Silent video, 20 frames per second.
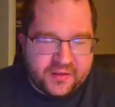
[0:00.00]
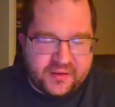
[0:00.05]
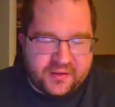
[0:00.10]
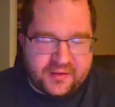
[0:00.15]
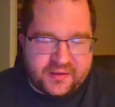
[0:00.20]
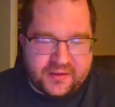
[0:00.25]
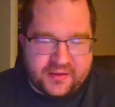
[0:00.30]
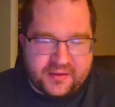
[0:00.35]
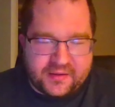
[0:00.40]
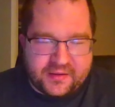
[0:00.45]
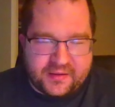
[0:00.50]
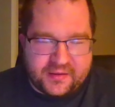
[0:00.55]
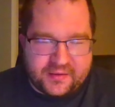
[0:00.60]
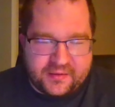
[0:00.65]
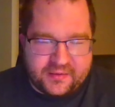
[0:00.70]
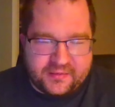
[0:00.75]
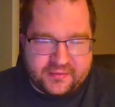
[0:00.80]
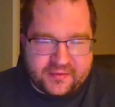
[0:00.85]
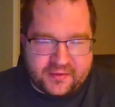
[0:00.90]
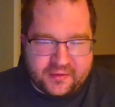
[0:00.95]

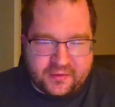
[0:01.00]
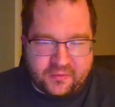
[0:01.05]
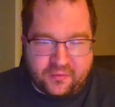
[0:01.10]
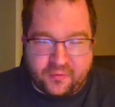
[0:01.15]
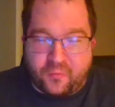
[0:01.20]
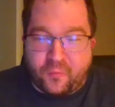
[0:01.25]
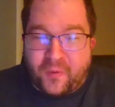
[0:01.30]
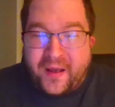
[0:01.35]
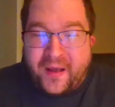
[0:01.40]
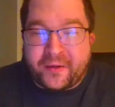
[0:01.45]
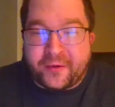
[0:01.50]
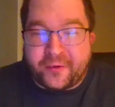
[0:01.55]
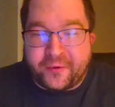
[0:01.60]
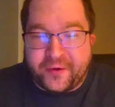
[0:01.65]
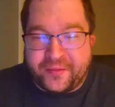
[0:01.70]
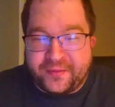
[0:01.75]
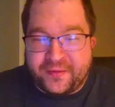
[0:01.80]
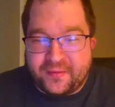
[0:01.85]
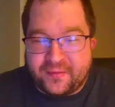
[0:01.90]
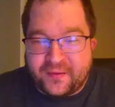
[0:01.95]
the
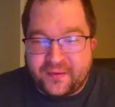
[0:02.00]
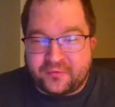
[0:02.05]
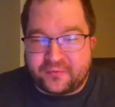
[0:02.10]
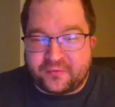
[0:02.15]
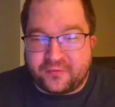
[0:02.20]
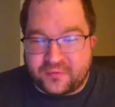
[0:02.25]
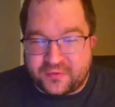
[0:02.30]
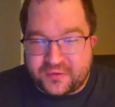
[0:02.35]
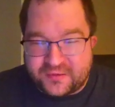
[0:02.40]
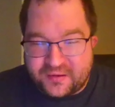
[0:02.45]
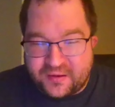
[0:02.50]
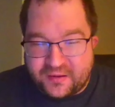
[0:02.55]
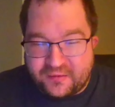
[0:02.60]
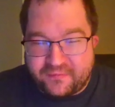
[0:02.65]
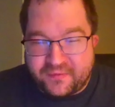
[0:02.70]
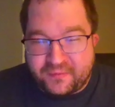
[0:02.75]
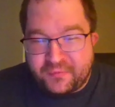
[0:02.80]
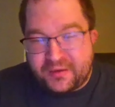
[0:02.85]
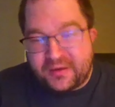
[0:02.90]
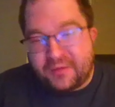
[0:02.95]
wiring, the electrical
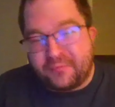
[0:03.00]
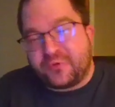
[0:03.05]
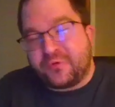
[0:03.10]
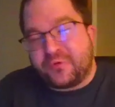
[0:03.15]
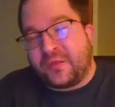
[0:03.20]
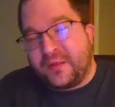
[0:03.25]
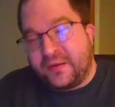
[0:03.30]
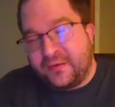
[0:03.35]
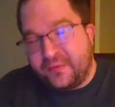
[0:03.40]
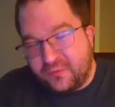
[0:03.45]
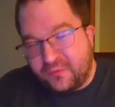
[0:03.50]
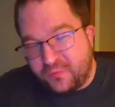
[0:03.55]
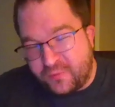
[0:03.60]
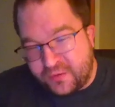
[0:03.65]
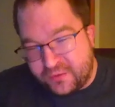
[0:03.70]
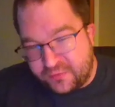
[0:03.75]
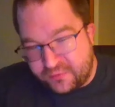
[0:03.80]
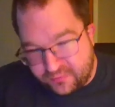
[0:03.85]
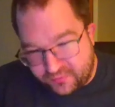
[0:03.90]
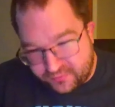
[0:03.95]
stuff. I mean, I'm sure they do
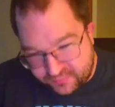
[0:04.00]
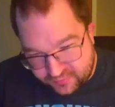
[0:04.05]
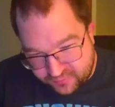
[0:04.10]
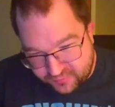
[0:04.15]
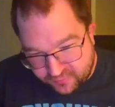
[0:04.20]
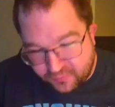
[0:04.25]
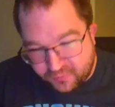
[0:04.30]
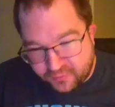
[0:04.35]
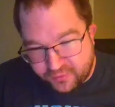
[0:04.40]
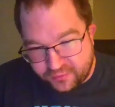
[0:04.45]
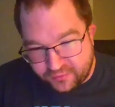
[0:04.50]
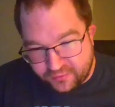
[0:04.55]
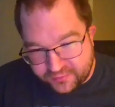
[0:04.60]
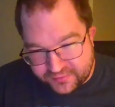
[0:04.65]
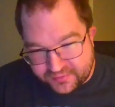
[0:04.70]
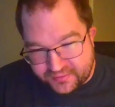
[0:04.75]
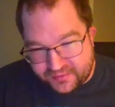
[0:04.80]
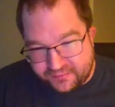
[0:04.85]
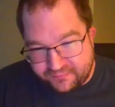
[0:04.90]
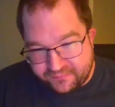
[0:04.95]
when you do the tutorial
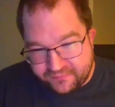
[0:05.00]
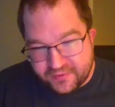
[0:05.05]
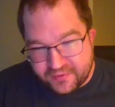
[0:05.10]
stuff,